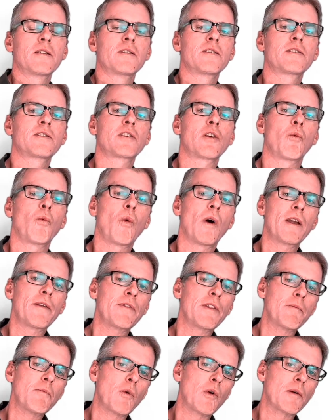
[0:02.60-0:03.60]
So one of
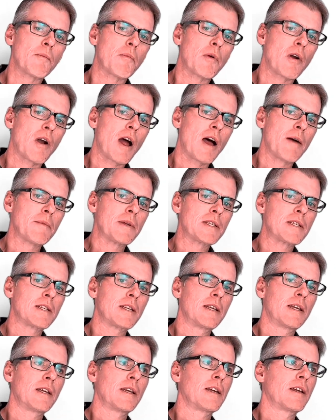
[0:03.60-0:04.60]
the more
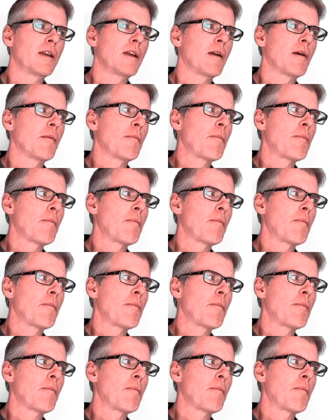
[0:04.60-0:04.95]
promising